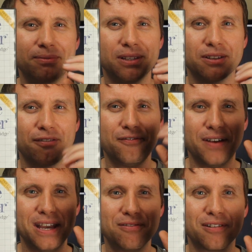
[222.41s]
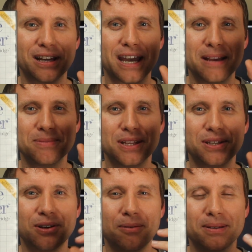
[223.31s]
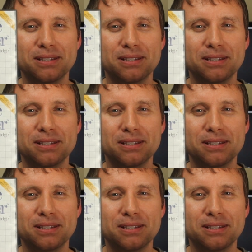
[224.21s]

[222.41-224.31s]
your favourite games at the top.